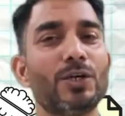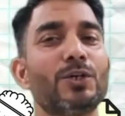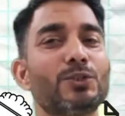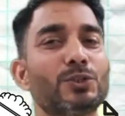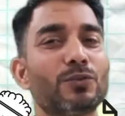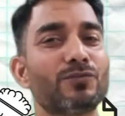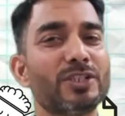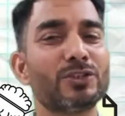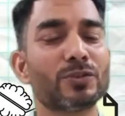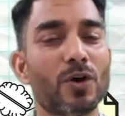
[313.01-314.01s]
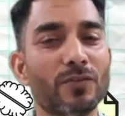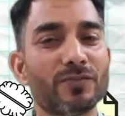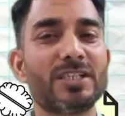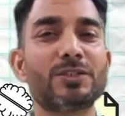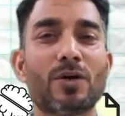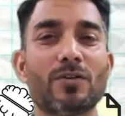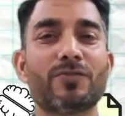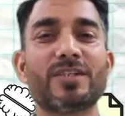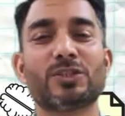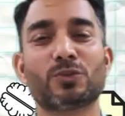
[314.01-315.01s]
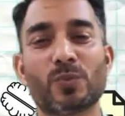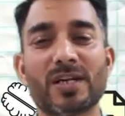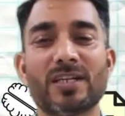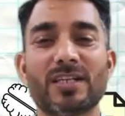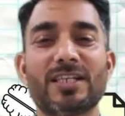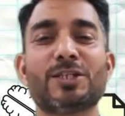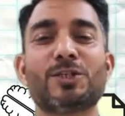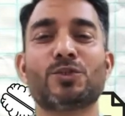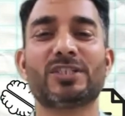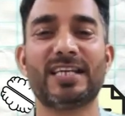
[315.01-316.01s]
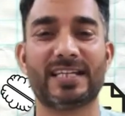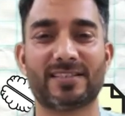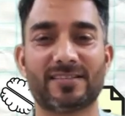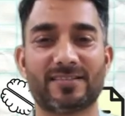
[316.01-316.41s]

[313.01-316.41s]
So which of these office one need to select?